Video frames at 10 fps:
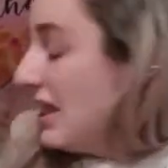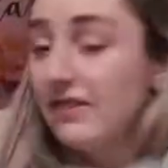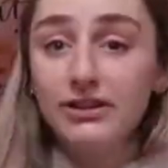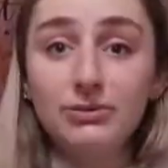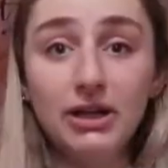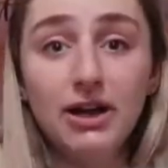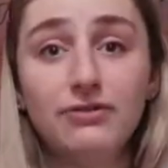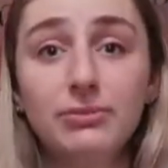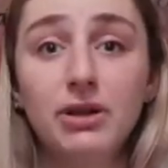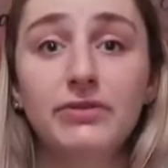that's what I got
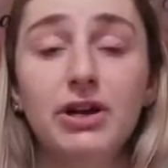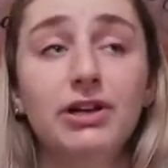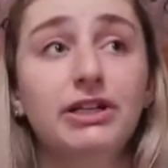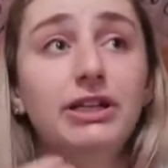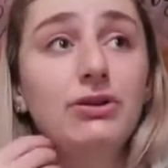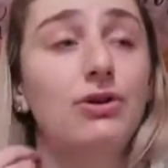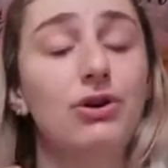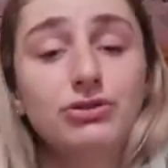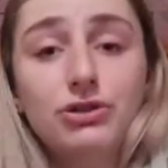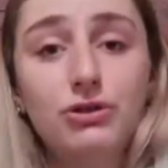from Love and Honey. And
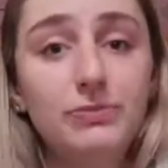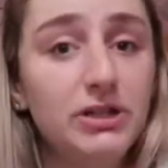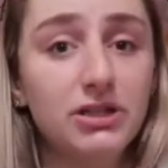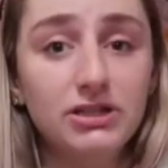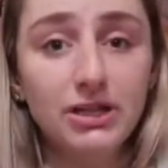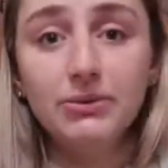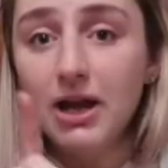also because they were